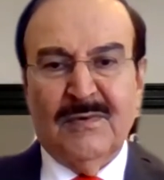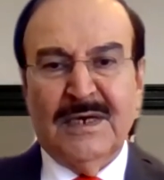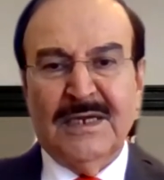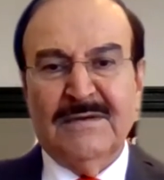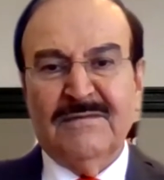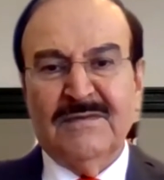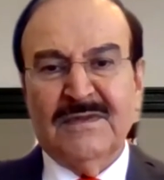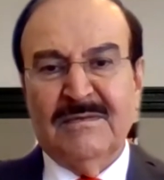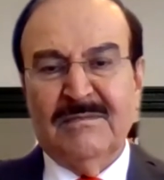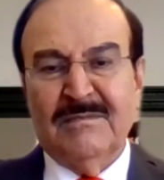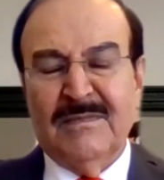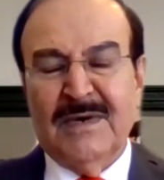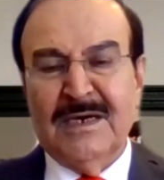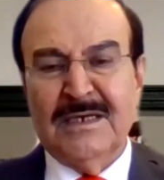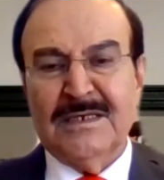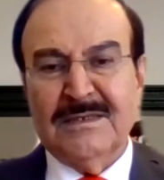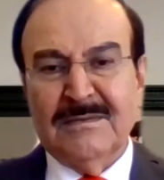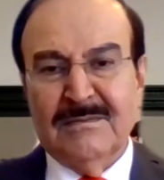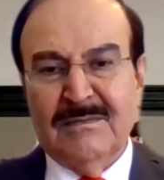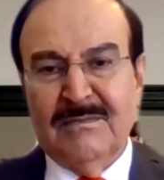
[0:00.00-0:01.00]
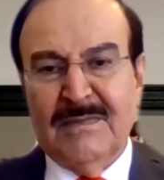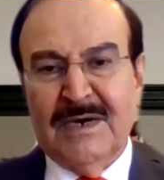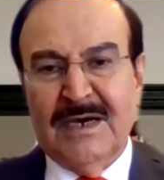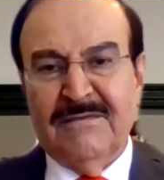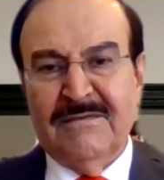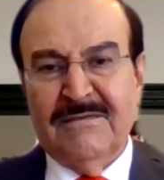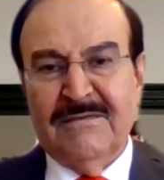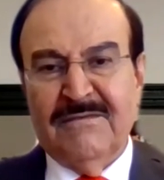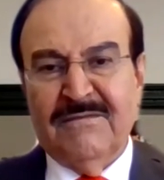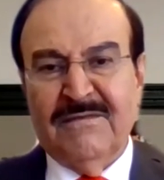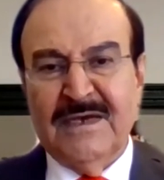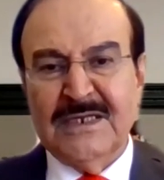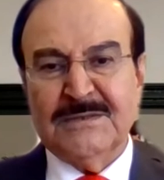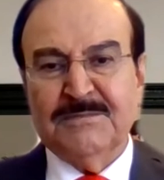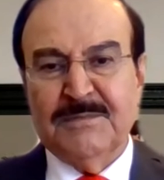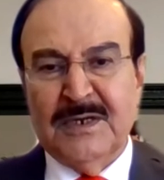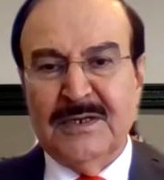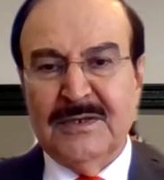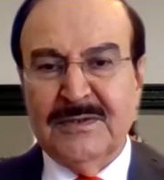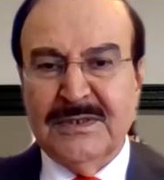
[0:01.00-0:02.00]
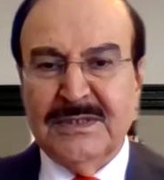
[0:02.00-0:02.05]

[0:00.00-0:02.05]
One of my first